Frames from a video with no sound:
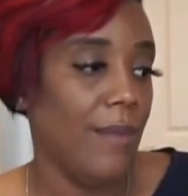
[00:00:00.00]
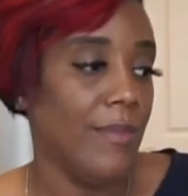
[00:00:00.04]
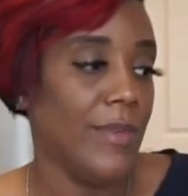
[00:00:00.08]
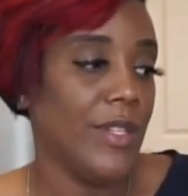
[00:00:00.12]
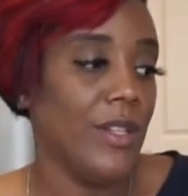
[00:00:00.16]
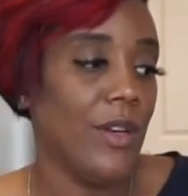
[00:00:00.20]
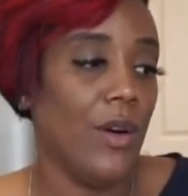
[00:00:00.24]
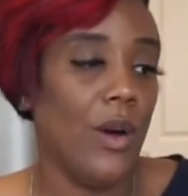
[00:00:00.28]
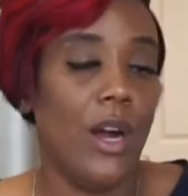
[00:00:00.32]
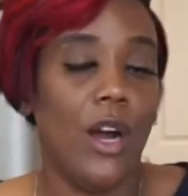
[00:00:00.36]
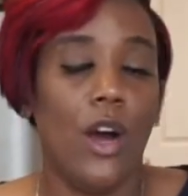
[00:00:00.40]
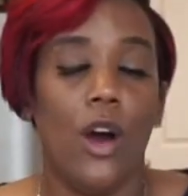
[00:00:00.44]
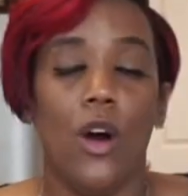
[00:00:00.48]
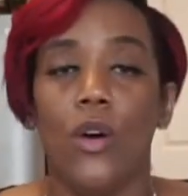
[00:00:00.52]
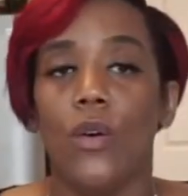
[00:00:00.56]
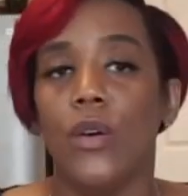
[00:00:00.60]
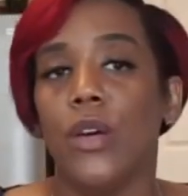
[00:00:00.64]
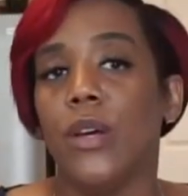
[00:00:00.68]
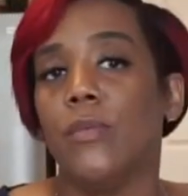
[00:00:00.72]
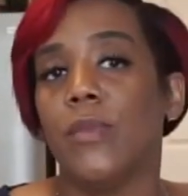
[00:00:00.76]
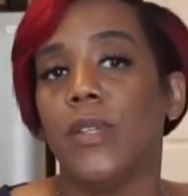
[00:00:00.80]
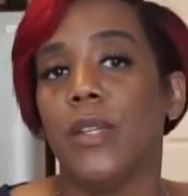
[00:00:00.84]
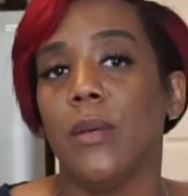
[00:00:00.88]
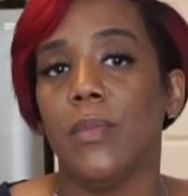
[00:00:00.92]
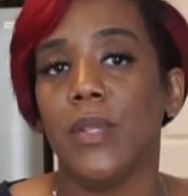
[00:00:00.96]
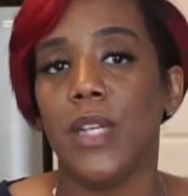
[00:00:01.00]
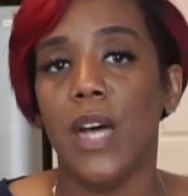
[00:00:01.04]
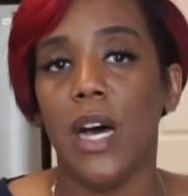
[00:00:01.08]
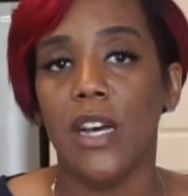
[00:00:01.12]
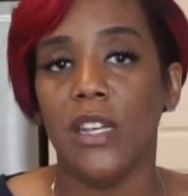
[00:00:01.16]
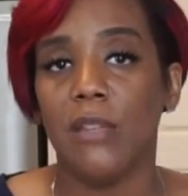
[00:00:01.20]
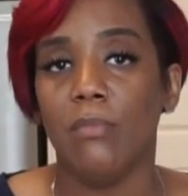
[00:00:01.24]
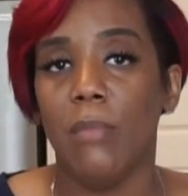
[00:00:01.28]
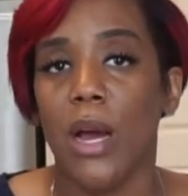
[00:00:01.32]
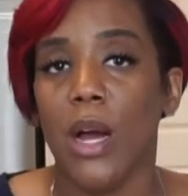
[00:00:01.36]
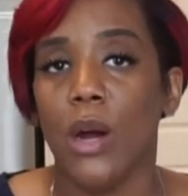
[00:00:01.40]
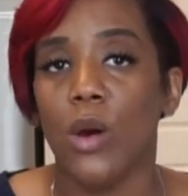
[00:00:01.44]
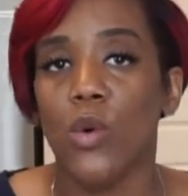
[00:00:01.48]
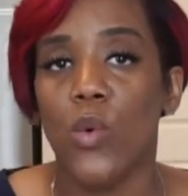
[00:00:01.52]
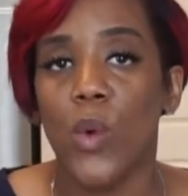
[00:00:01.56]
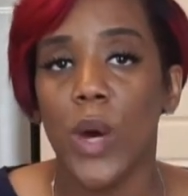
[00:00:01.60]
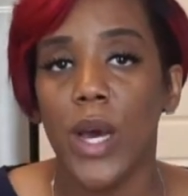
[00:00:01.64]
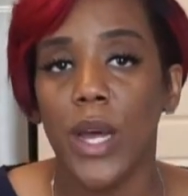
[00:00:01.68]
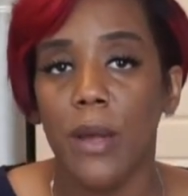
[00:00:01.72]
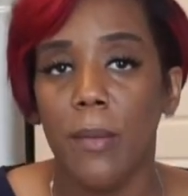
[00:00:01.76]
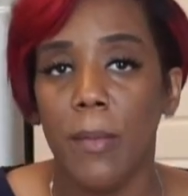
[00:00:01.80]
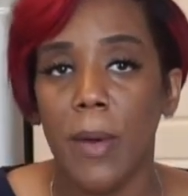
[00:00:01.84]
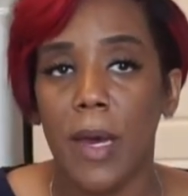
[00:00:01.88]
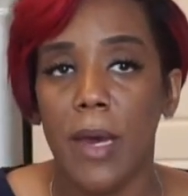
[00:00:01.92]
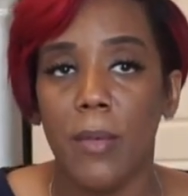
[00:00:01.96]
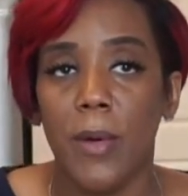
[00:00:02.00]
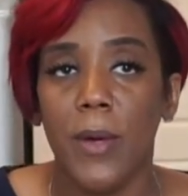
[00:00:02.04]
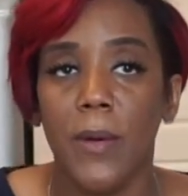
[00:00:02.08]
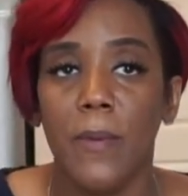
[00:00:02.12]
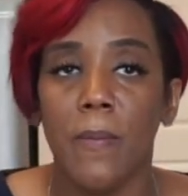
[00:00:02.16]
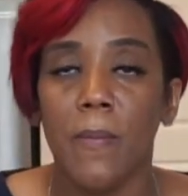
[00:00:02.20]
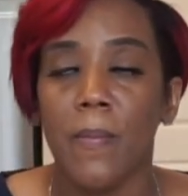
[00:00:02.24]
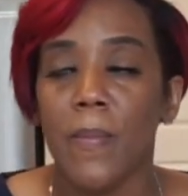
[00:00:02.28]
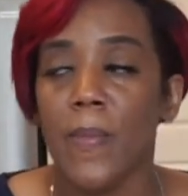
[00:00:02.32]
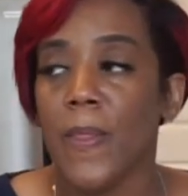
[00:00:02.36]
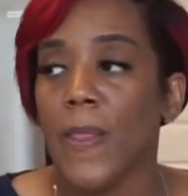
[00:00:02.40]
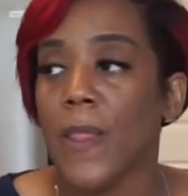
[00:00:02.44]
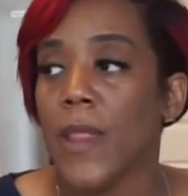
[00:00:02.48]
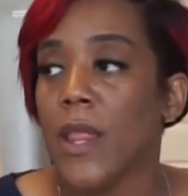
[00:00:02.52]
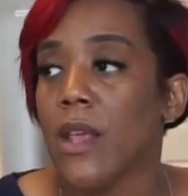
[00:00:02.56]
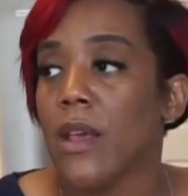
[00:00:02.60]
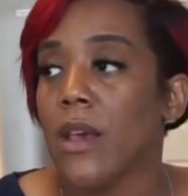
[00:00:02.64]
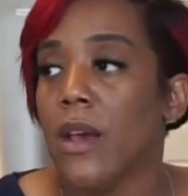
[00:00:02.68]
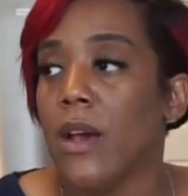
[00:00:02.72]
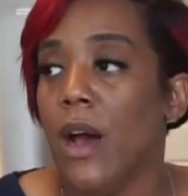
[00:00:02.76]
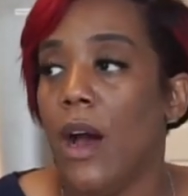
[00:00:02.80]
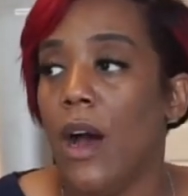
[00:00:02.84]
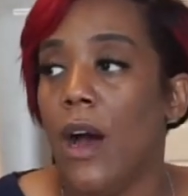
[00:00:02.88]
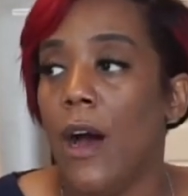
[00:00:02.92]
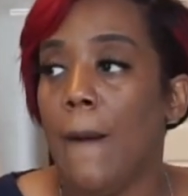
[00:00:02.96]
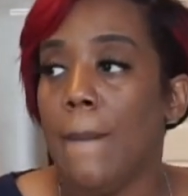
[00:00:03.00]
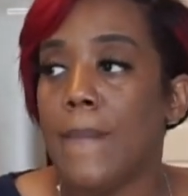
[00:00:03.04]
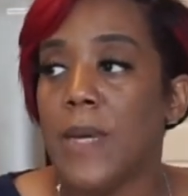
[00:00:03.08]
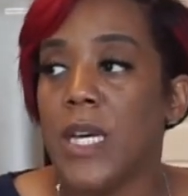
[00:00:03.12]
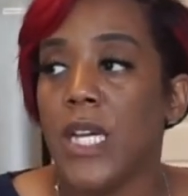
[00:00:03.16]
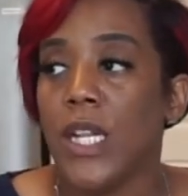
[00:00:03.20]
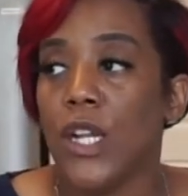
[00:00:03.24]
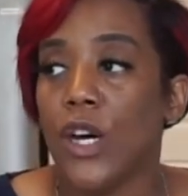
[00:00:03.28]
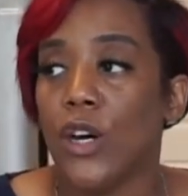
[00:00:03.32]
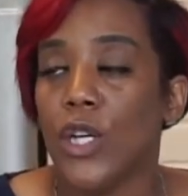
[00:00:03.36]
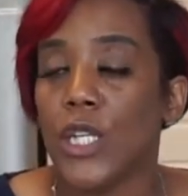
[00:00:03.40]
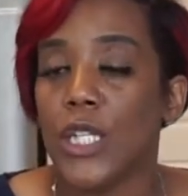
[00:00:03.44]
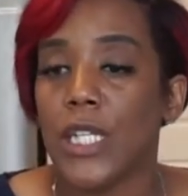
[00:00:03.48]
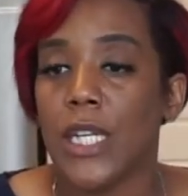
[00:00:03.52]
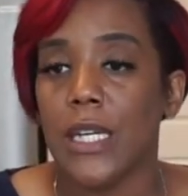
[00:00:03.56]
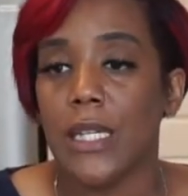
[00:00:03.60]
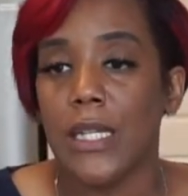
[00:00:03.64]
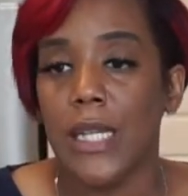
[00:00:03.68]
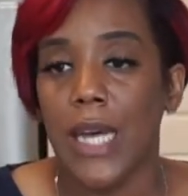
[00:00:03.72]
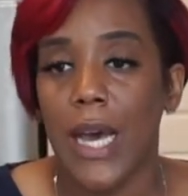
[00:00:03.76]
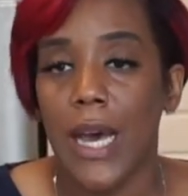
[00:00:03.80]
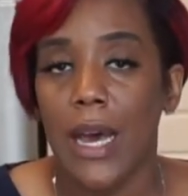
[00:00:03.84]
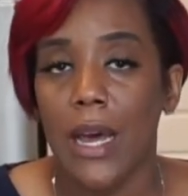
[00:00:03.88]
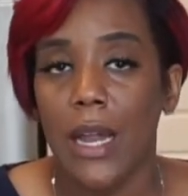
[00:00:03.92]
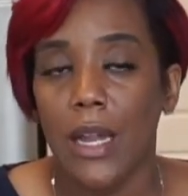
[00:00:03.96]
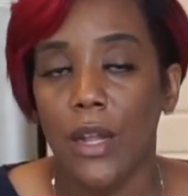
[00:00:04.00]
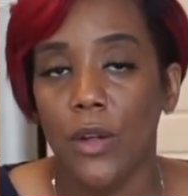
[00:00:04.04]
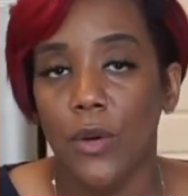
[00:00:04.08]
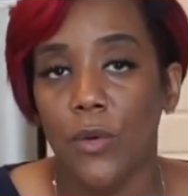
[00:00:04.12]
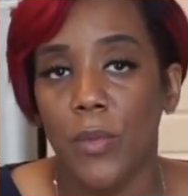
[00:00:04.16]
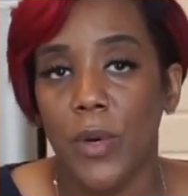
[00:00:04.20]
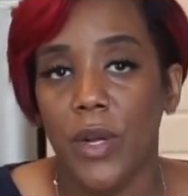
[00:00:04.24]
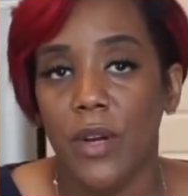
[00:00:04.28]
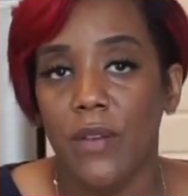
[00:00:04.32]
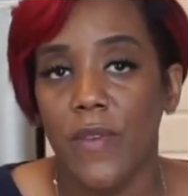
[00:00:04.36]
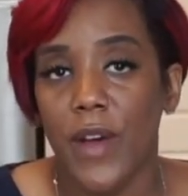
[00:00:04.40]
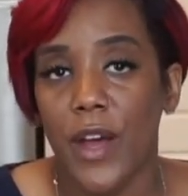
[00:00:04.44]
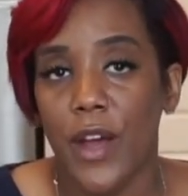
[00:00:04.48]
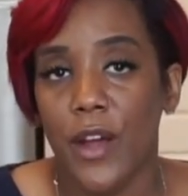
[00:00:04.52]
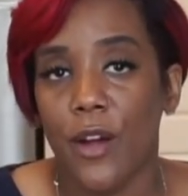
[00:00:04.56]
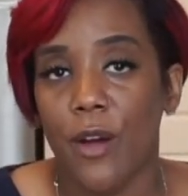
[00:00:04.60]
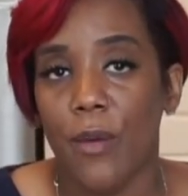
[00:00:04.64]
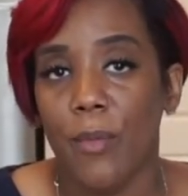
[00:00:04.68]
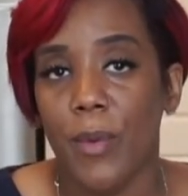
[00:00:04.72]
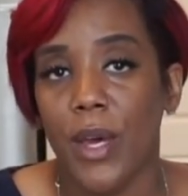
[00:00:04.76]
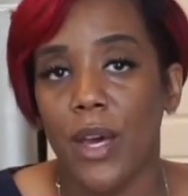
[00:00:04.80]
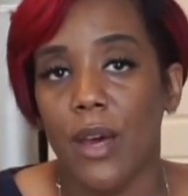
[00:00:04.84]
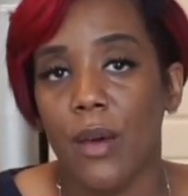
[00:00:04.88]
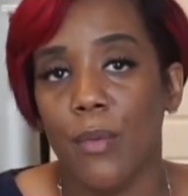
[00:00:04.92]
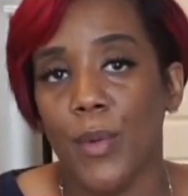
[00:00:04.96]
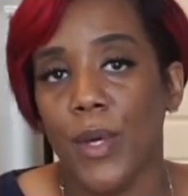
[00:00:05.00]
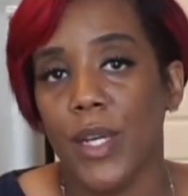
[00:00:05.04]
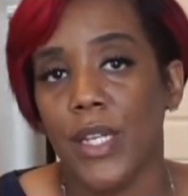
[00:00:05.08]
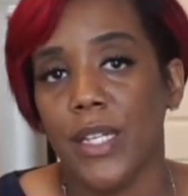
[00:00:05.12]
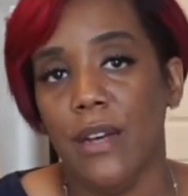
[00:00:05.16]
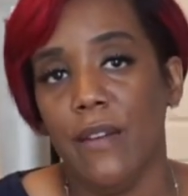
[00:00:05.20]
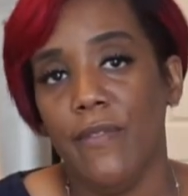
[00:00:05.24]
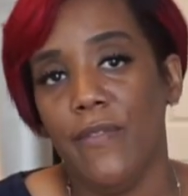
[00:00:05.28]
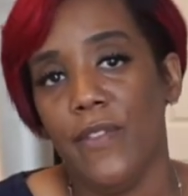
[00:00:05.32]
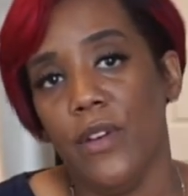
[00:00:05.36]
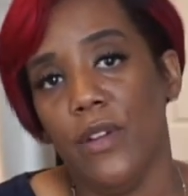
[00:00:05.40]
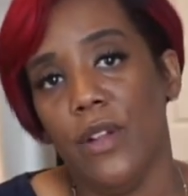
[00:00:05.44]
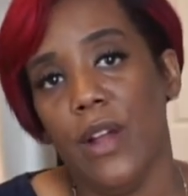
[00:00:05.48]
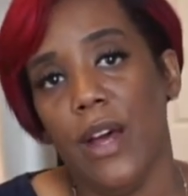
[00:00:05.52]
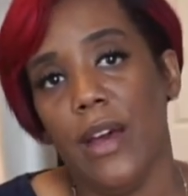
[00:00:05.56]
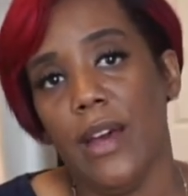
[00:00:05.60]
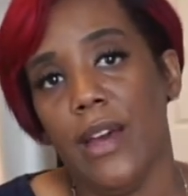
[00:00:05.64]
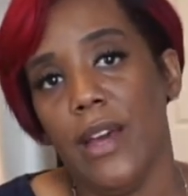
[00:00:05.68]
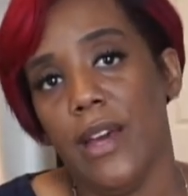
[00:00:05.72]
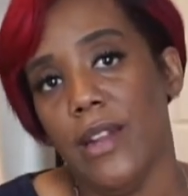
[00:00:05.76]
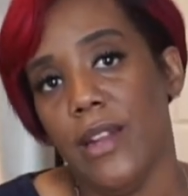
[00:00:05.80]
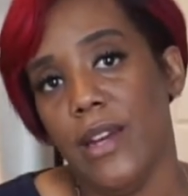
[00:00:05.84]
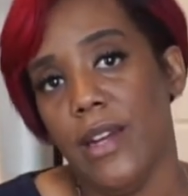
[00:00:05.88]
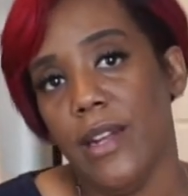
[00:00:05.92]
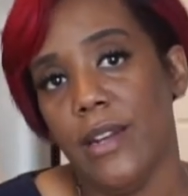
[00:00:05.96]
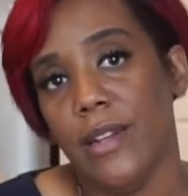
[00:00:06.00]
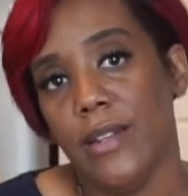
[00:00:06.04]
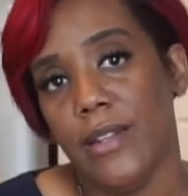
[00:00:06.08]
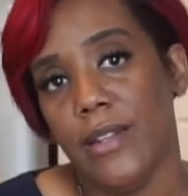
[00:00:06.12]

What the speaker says: So I call him sometimes my Kuwaiti baby. He knows a tad little bit of Arabic because I feel like he needed